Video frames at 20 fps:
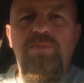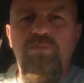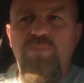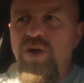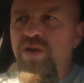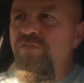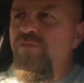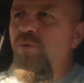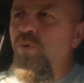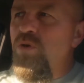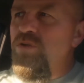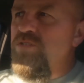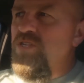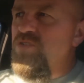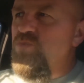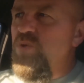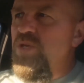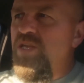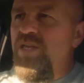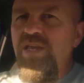pray for us
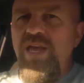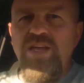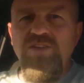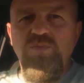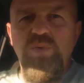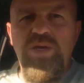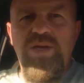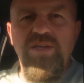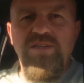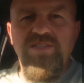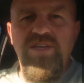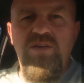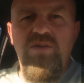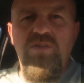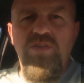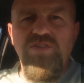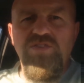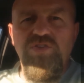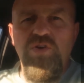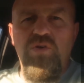as we as we
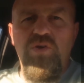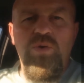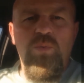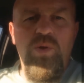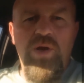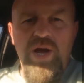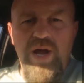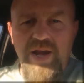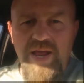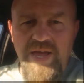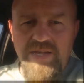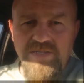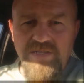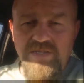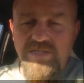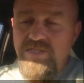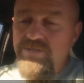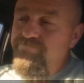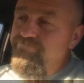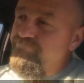continue this journey where God has
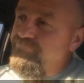us.